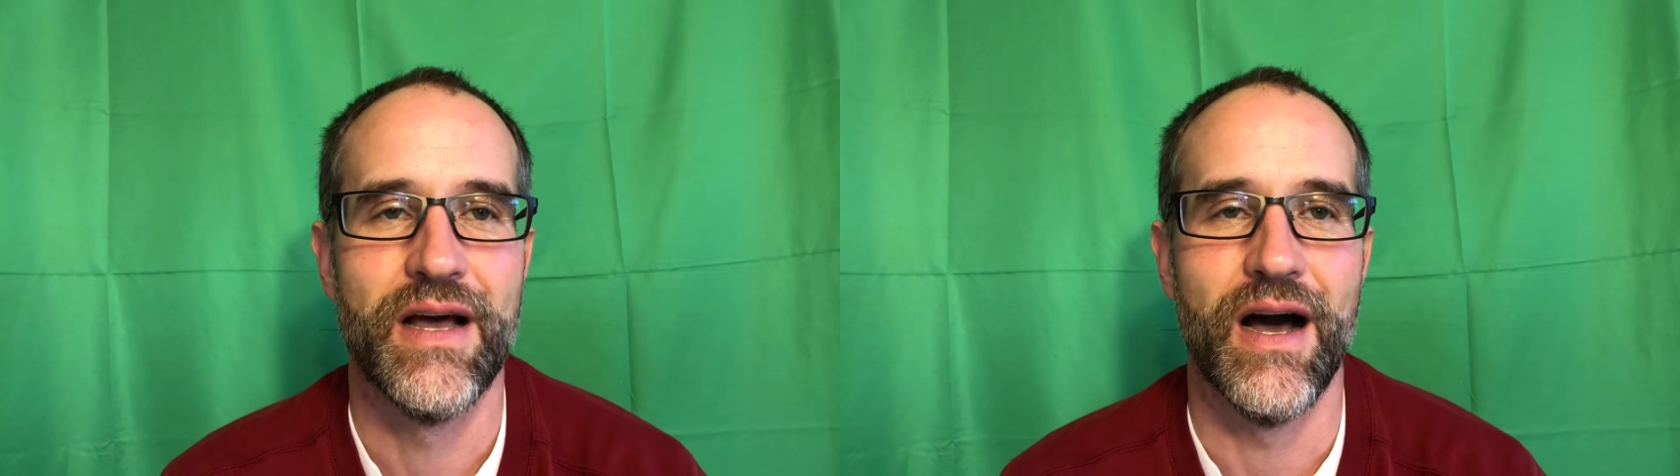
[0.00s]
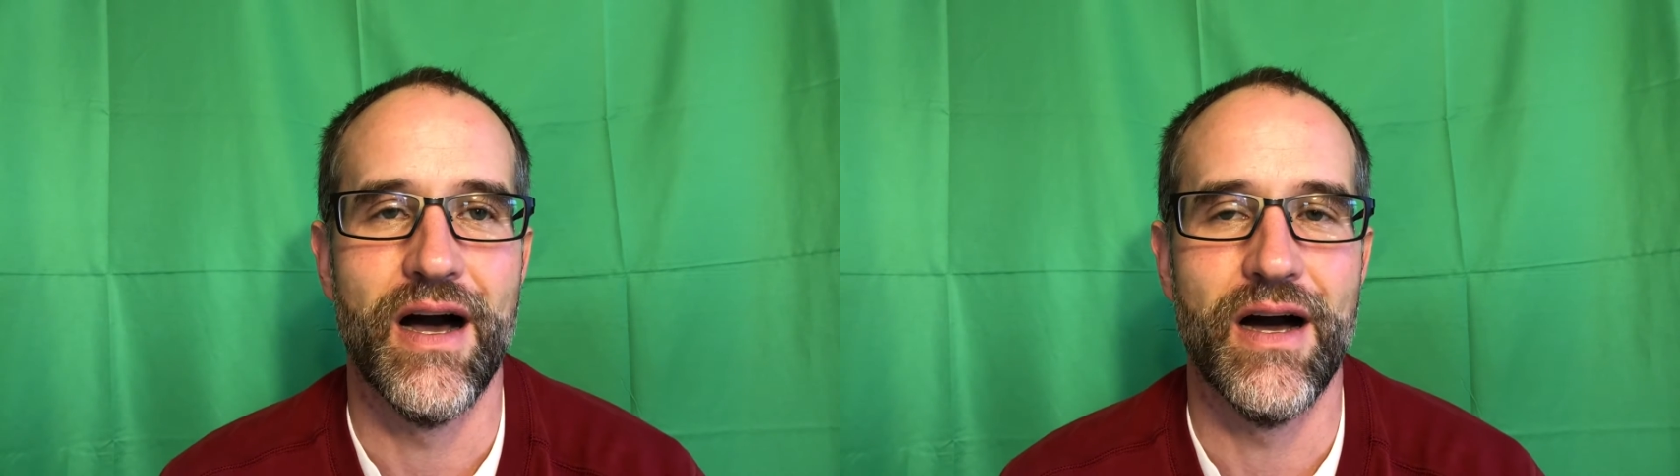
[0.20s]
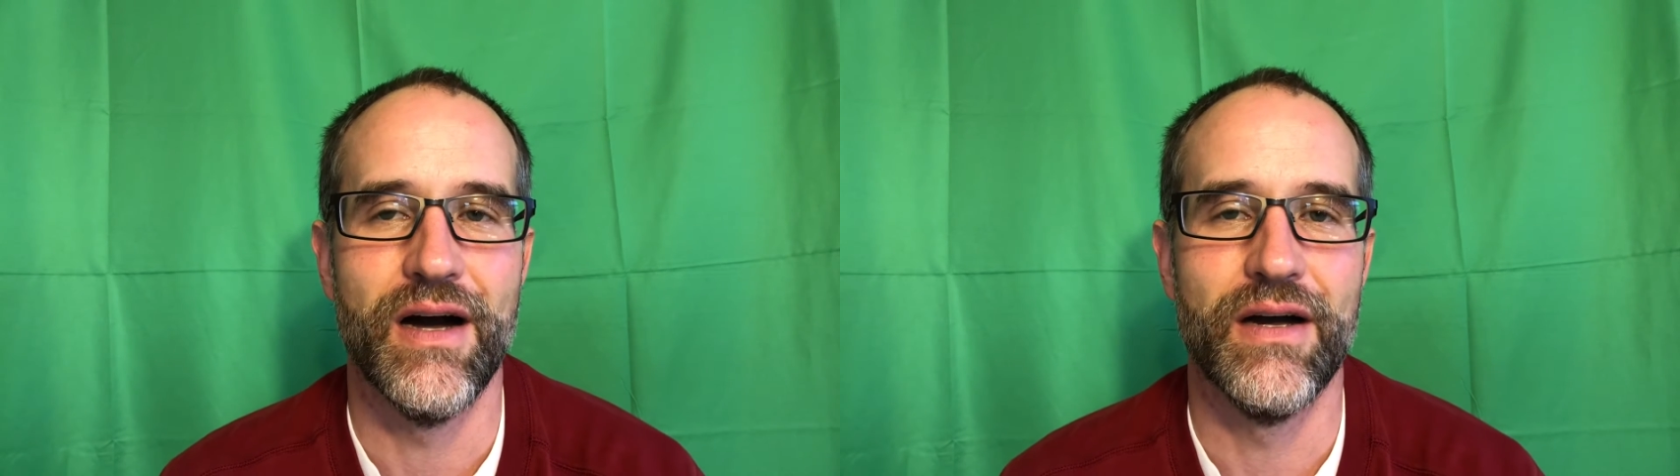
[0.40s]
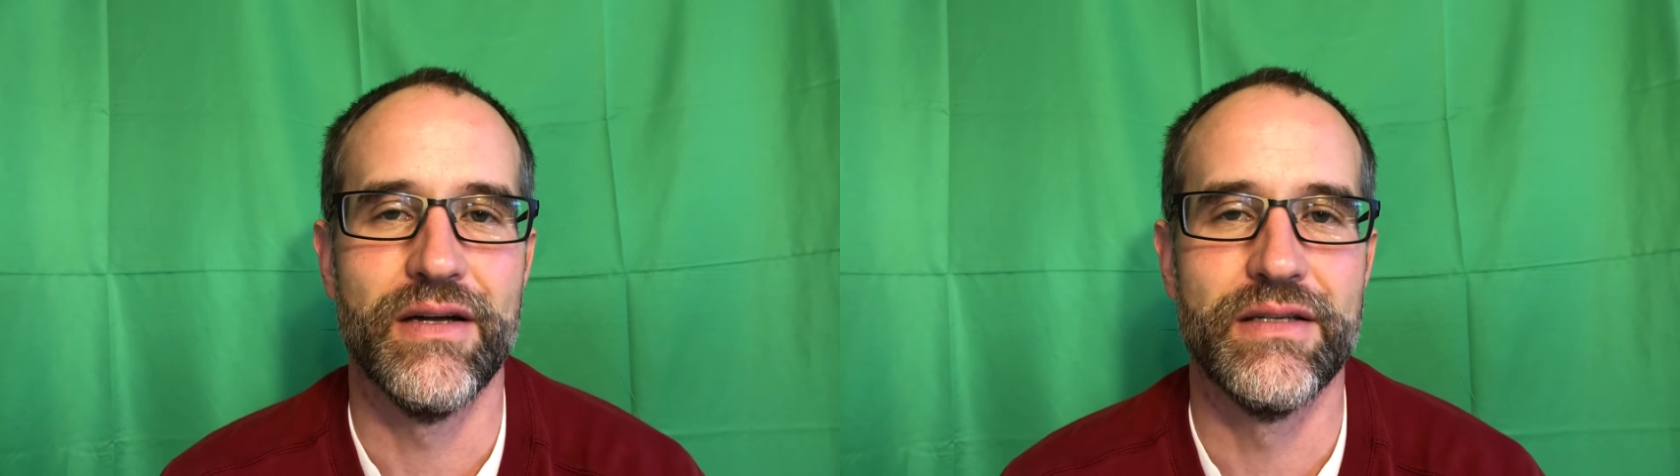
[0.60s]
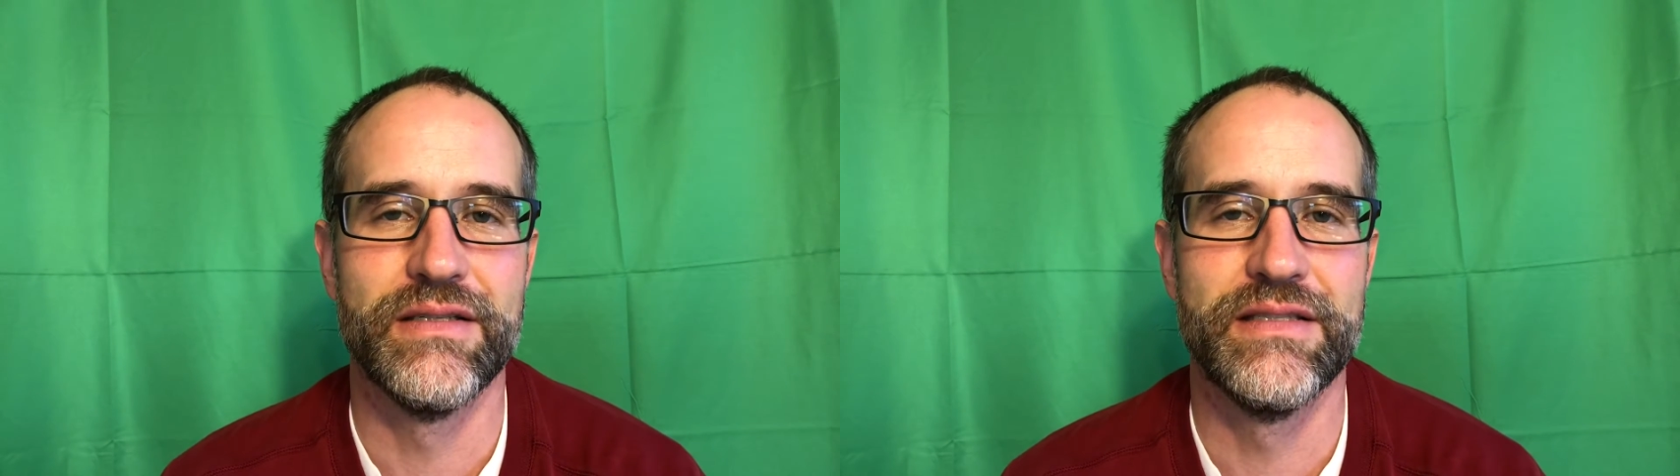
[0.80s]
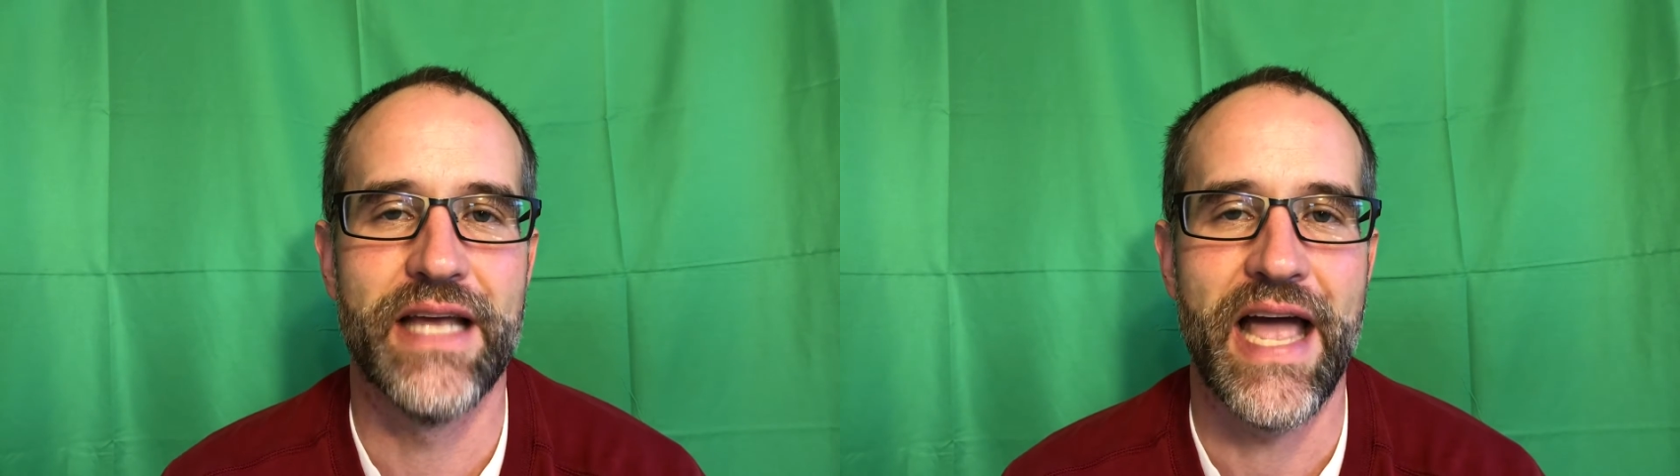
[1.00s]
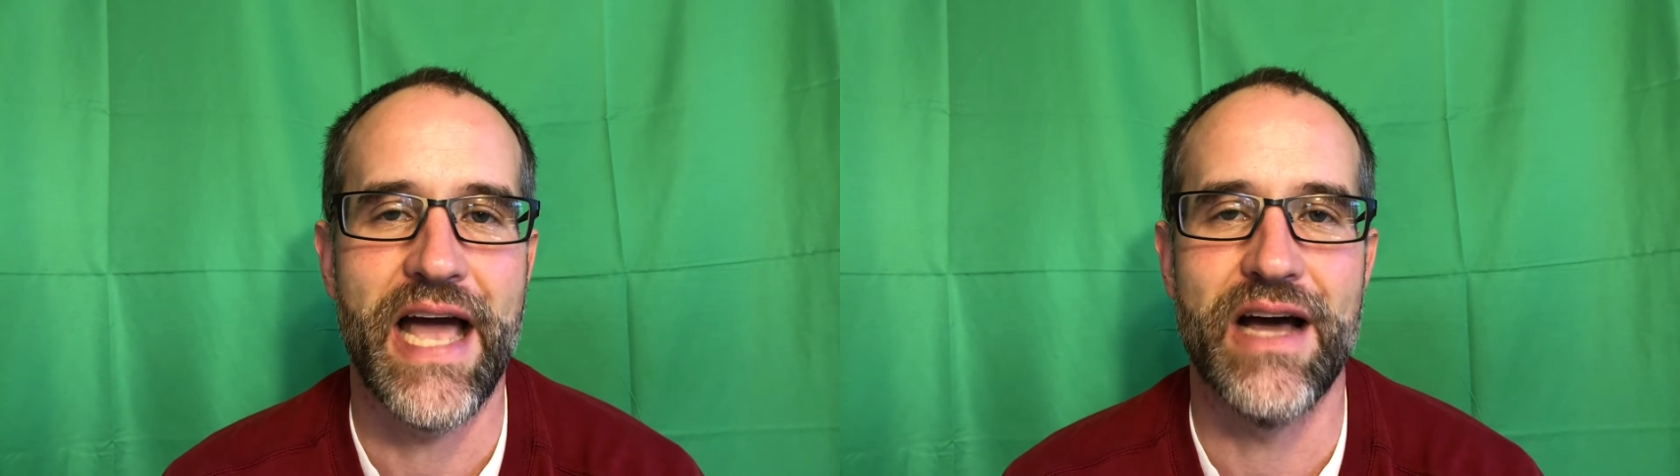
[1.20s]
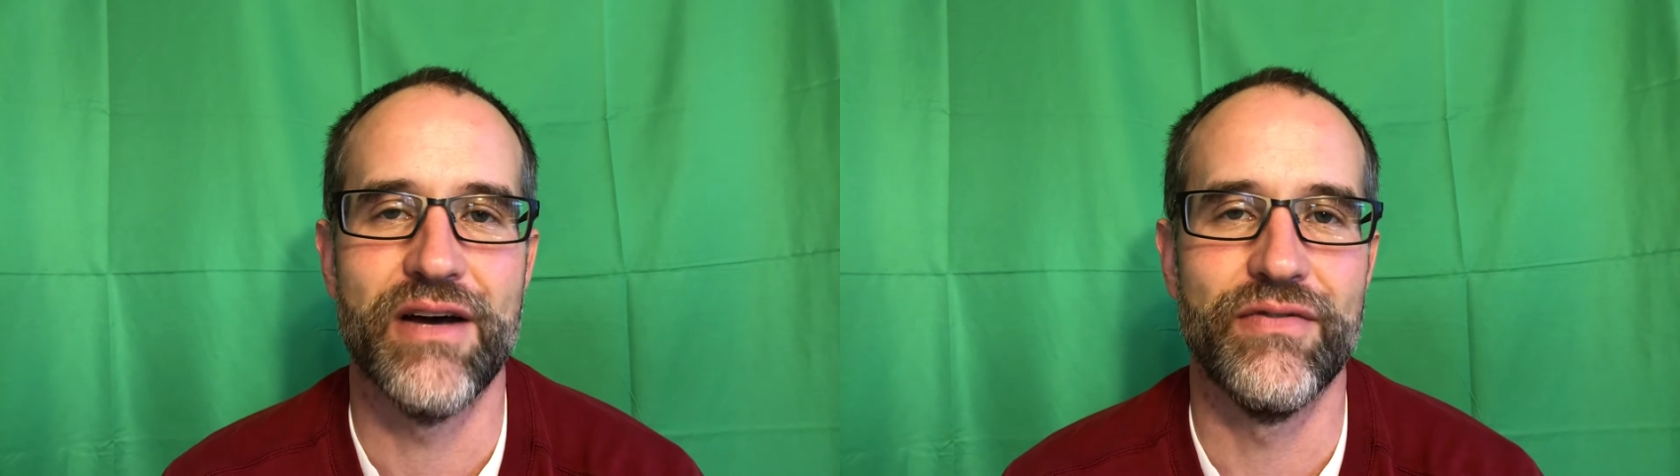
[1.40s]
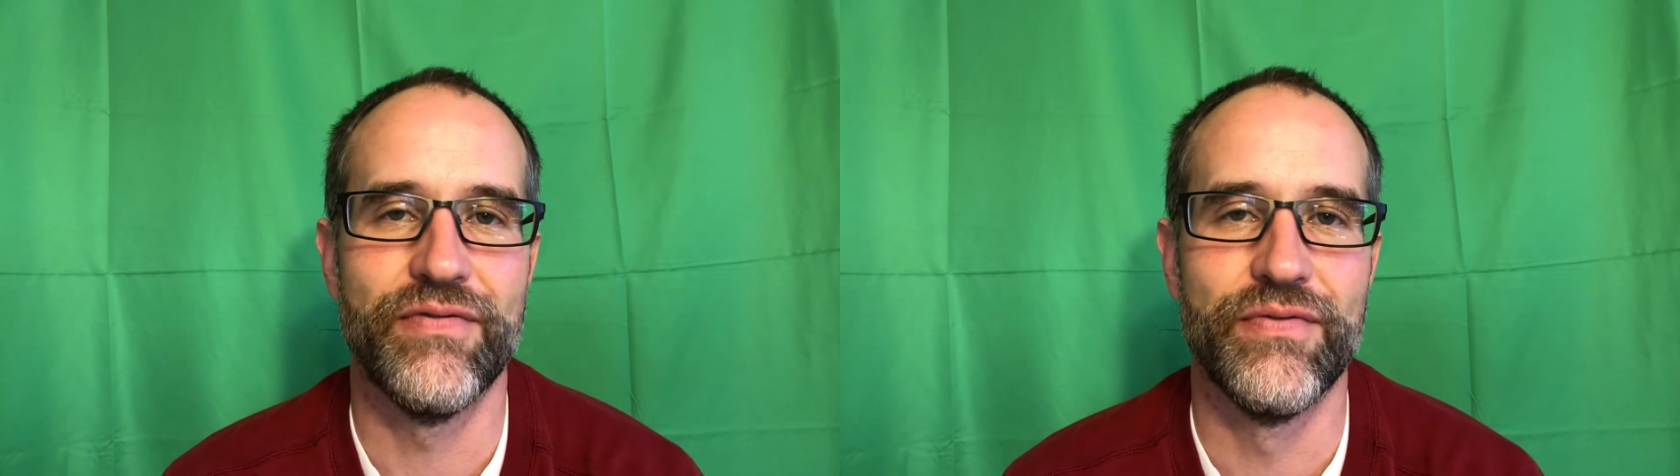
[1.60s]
to have